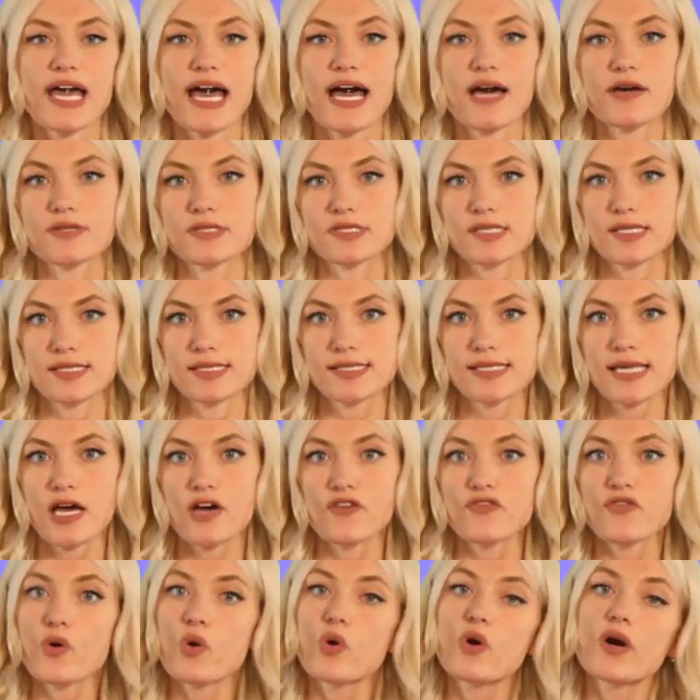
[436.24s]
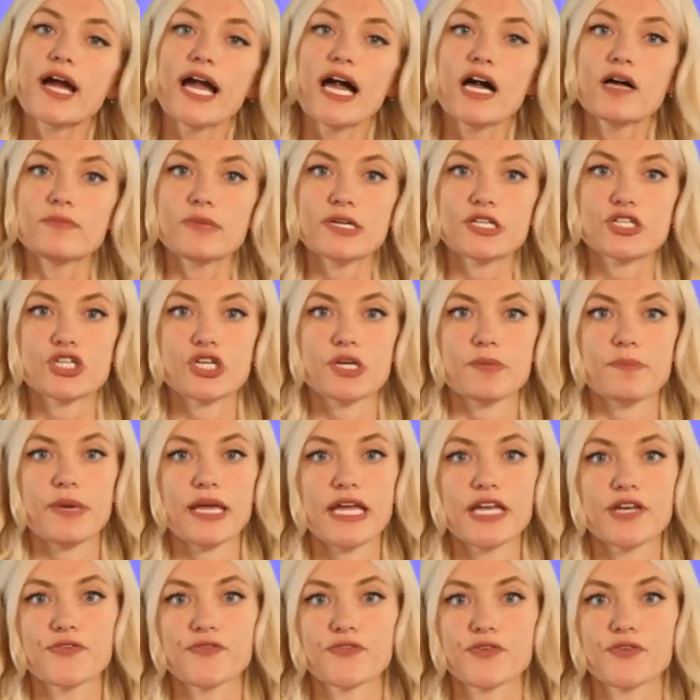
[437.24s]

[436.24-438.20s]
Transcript: the house itself or how much she paid